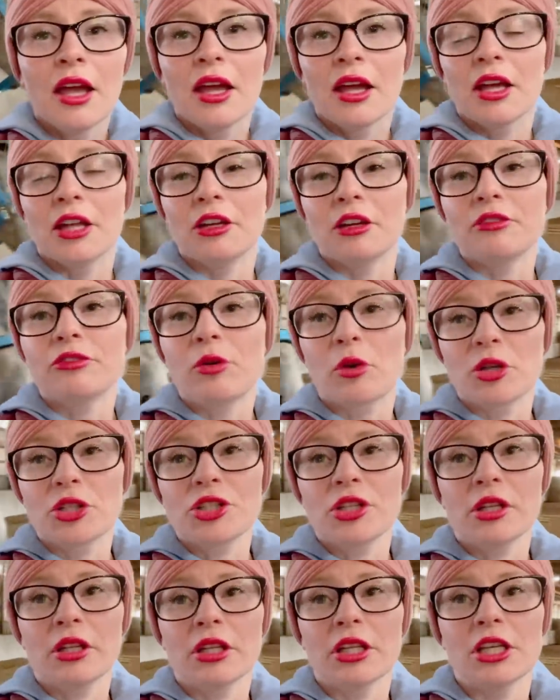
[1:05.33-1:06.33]
And
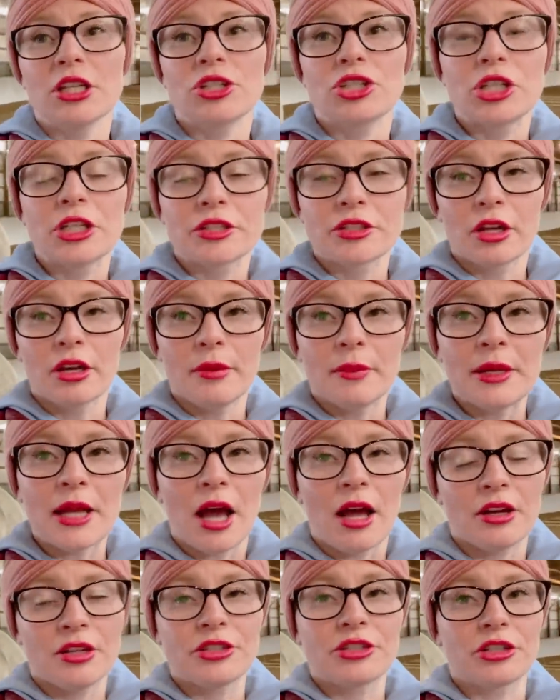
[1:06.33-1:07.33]
unfortunately, she's going to be
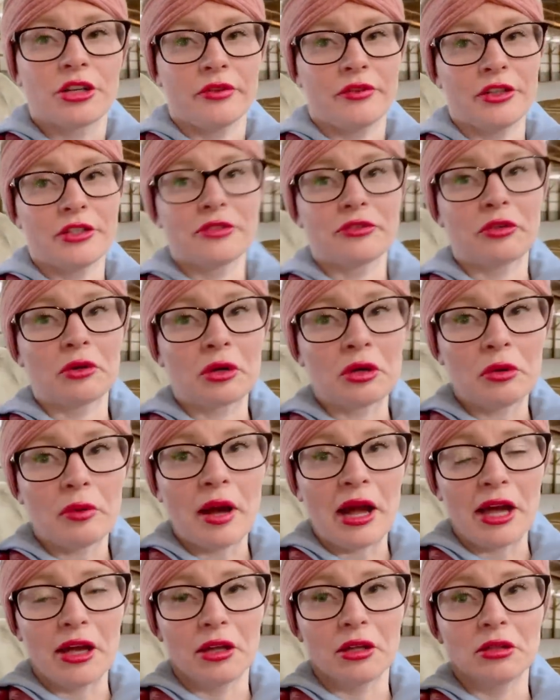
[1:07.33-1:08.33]
out of service for a
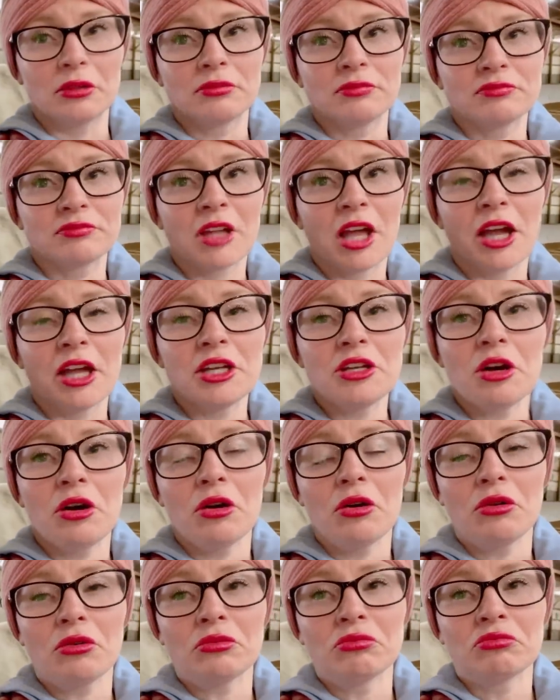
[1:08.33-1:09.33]
while. I
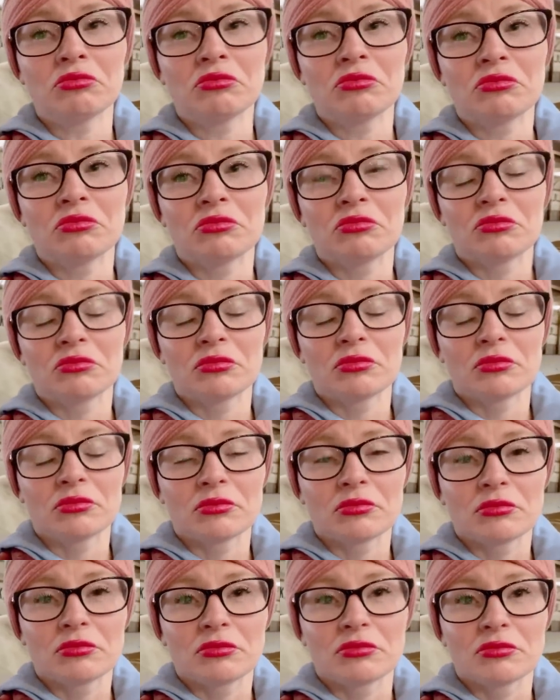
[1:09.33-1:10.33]
know.
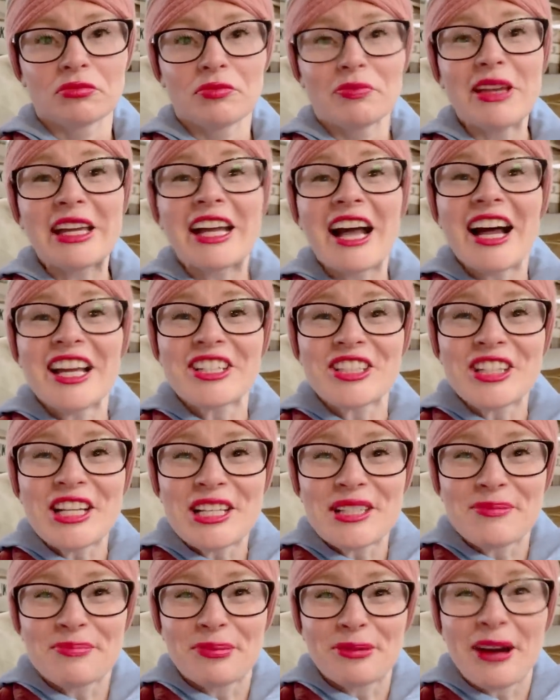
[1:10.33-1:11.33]
Because
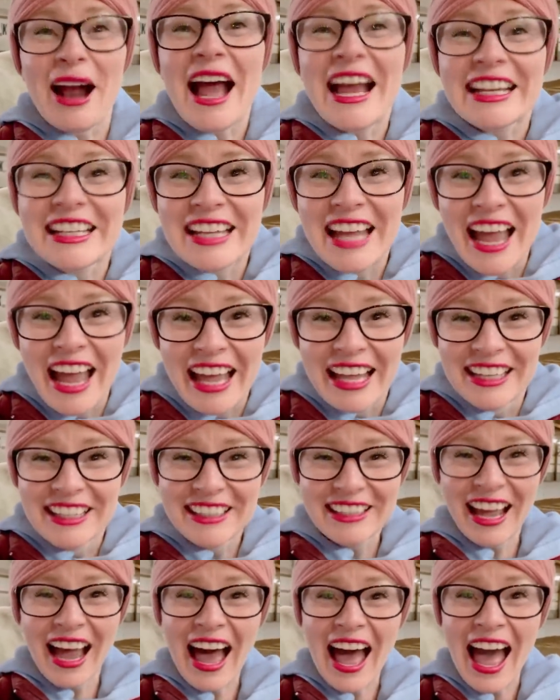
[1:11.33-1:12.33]
she's pregnant!
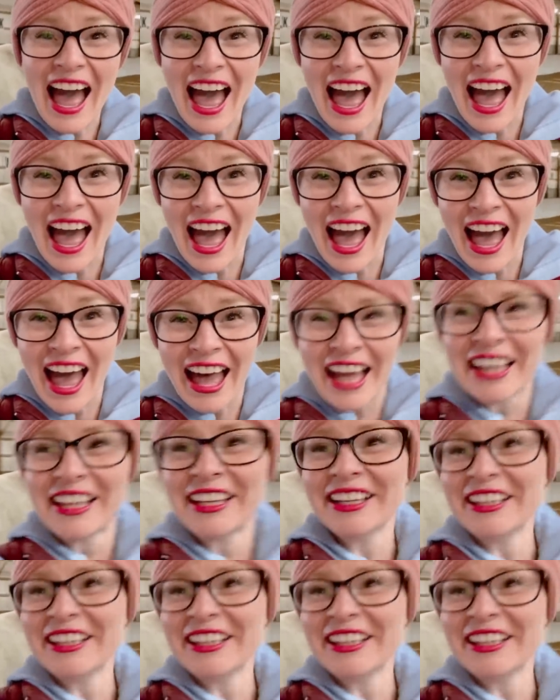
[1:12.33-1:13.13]
Ah!